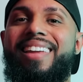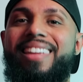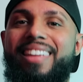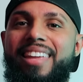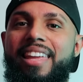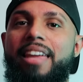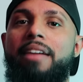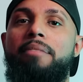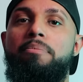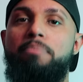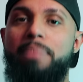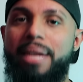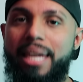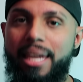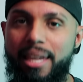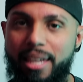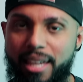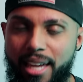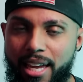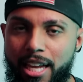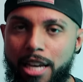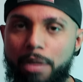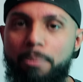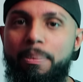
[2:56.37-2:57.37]
Give me
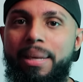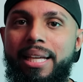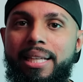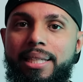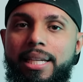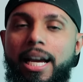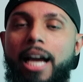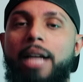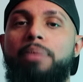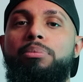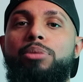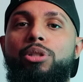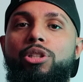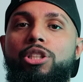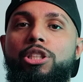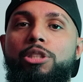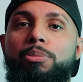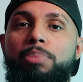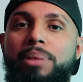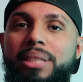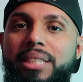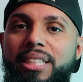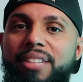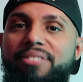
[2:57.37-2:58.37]
enemy types that are
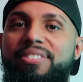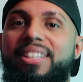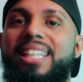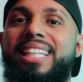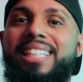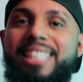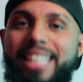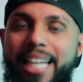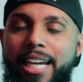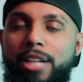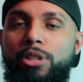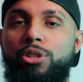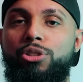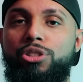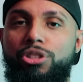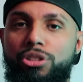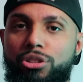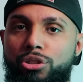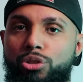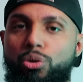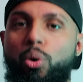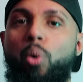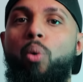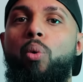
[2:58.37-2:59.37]
specifically
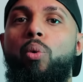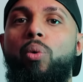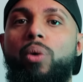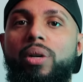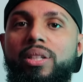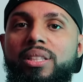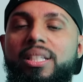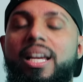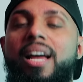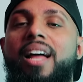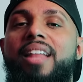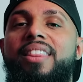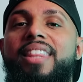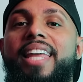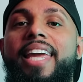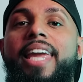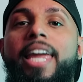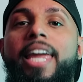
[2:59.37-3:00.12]
tailored towards the